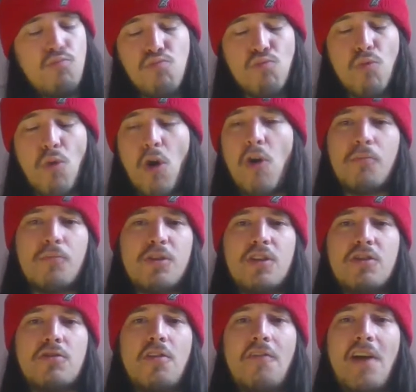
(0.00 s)
what
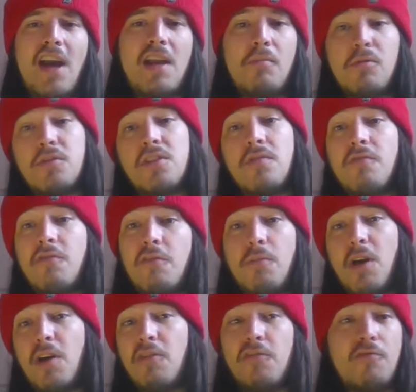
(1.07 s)
options are available to them for
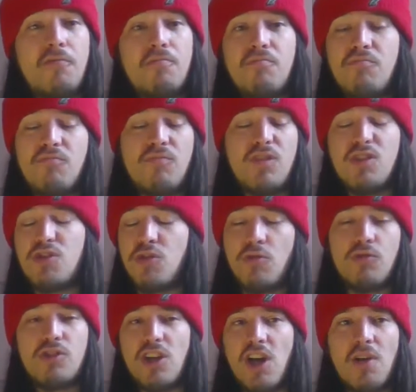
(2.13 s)
both the
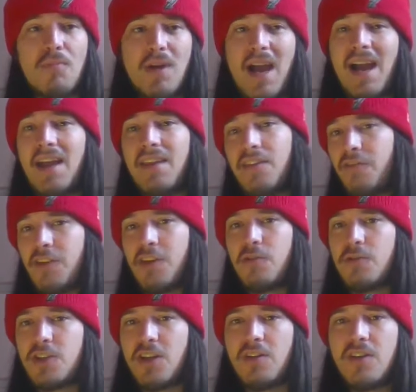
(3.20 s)
short term and the
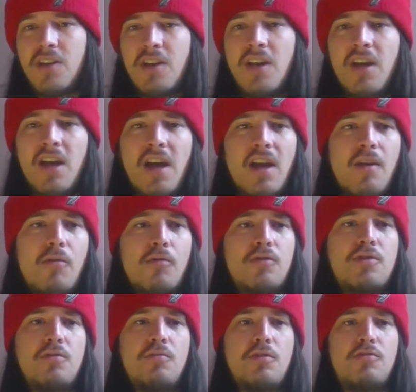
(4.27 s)
future in
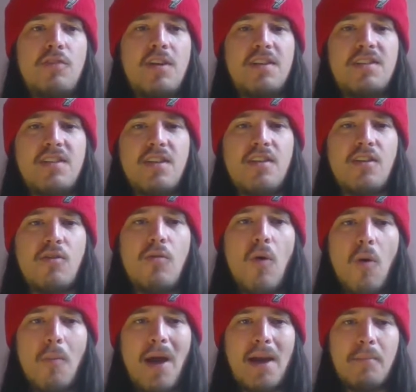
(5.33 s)
order to address the
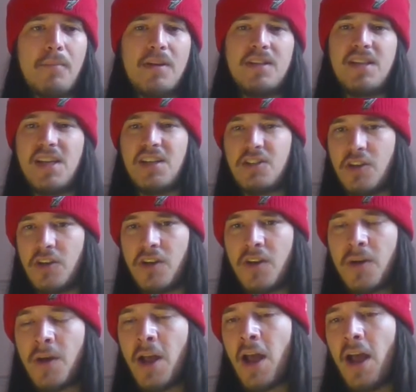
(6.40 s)
quarterback position.
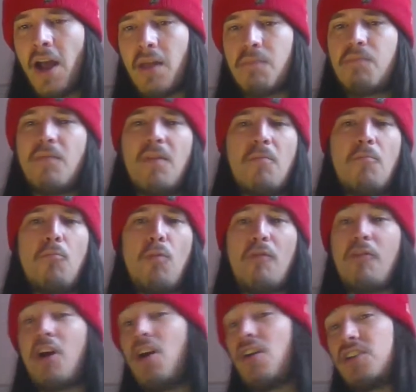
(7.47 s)

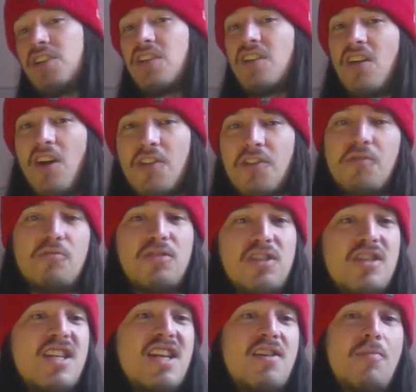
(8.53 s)
With regards to the Cardinals,
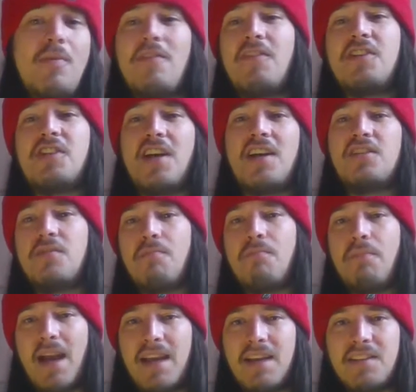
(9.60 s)
this is a little bit of a change
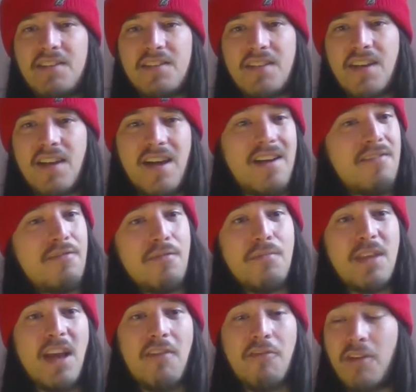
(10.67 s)
of pace
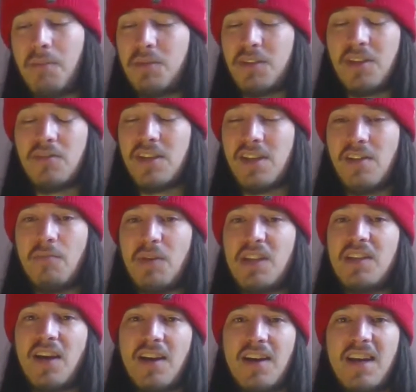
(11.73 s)
from the other episodes that have
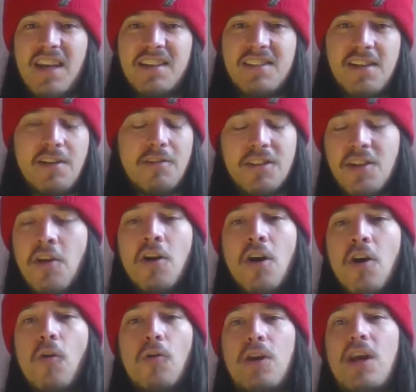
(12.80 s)
been done in this series.
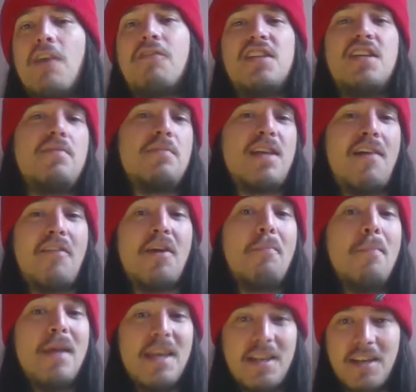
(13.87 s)
All the other teams have an
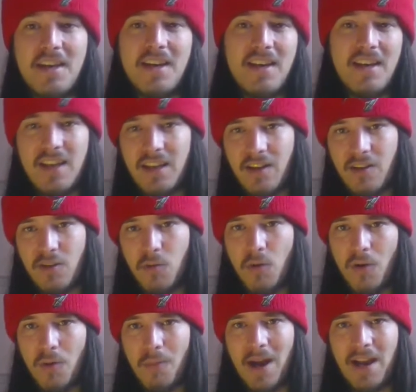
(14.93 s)
immediate need at
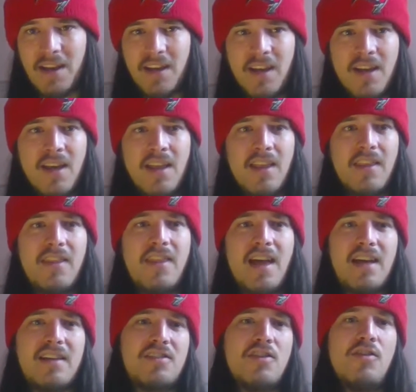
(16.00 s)
quarterback.
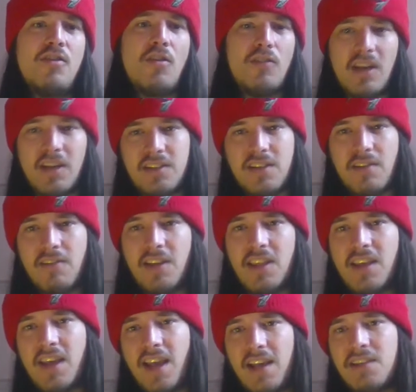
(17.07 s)
That's not necessarily
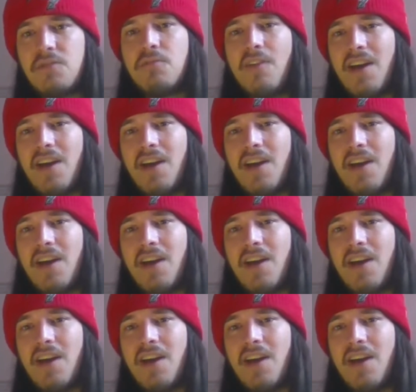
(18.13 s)
the case with